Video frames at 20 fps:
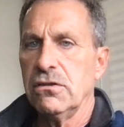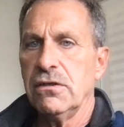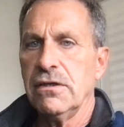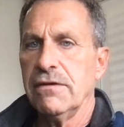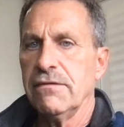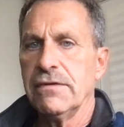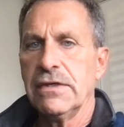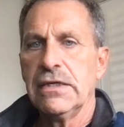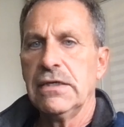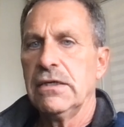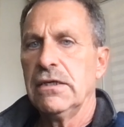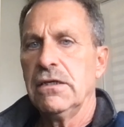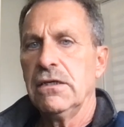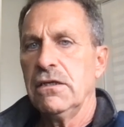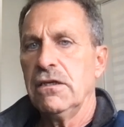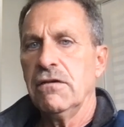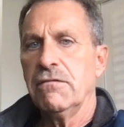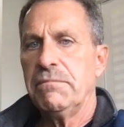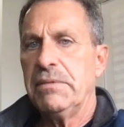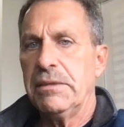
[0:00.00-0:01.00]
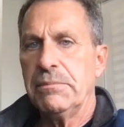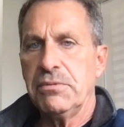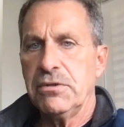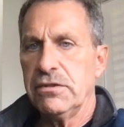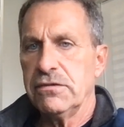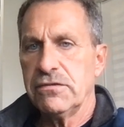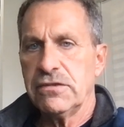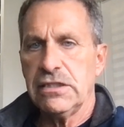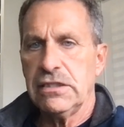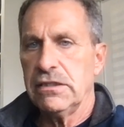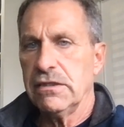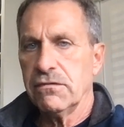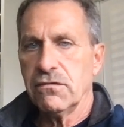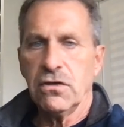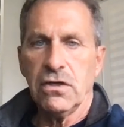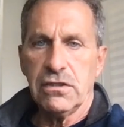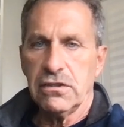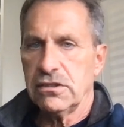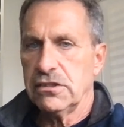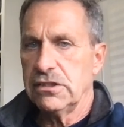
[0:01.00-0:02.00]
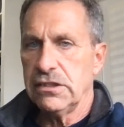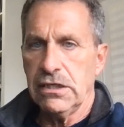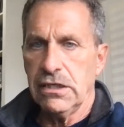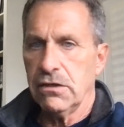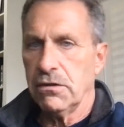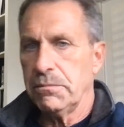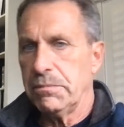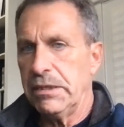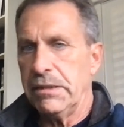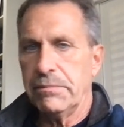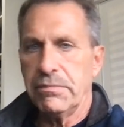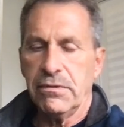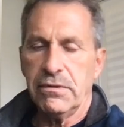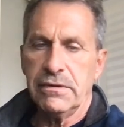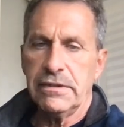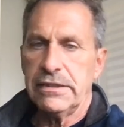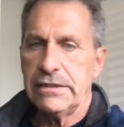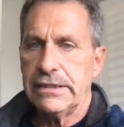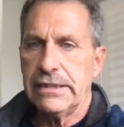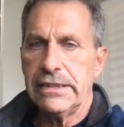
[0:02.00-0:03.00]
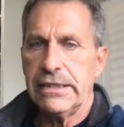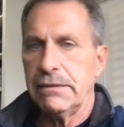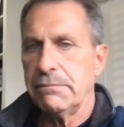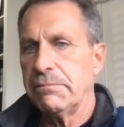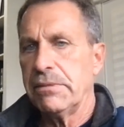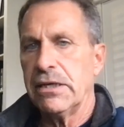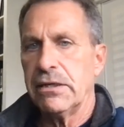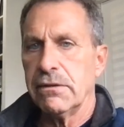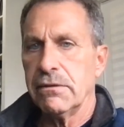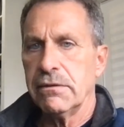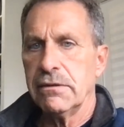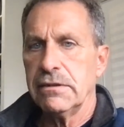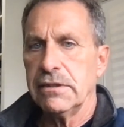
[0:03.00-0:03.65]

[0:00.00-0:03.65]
you have people you've seen, they've gone to see other people and it didn't get better,